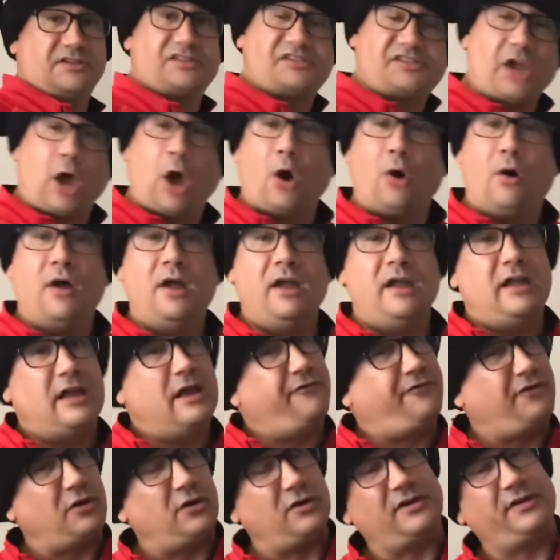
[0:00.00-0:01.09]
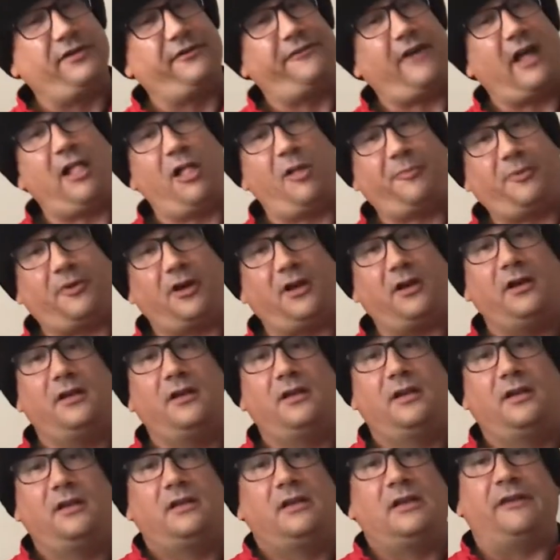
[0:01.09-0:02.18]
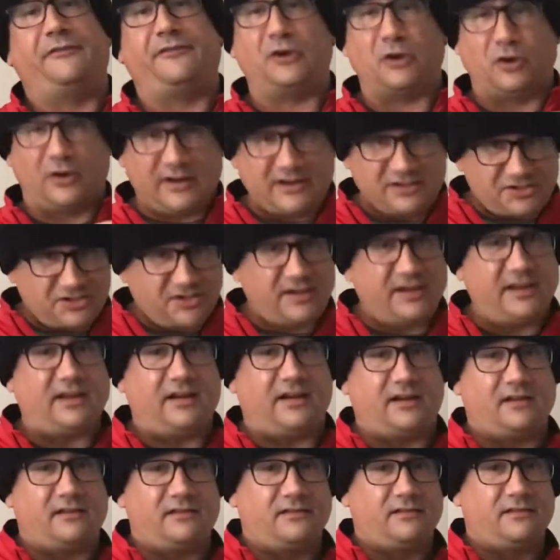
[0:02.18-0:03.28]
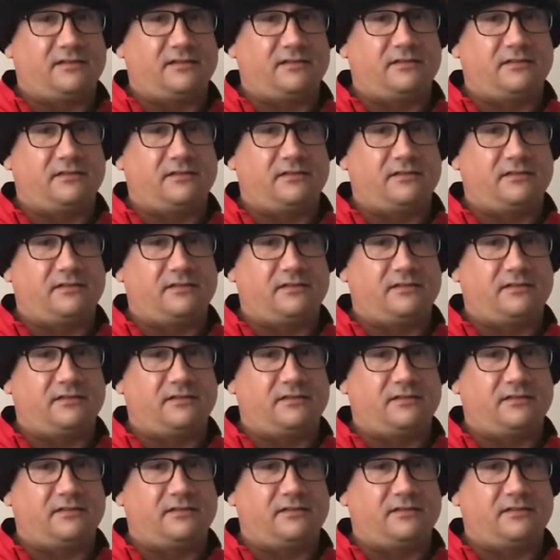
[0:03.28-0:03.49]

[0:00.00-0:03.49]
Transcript: So if you're a developer, if you're an engineer,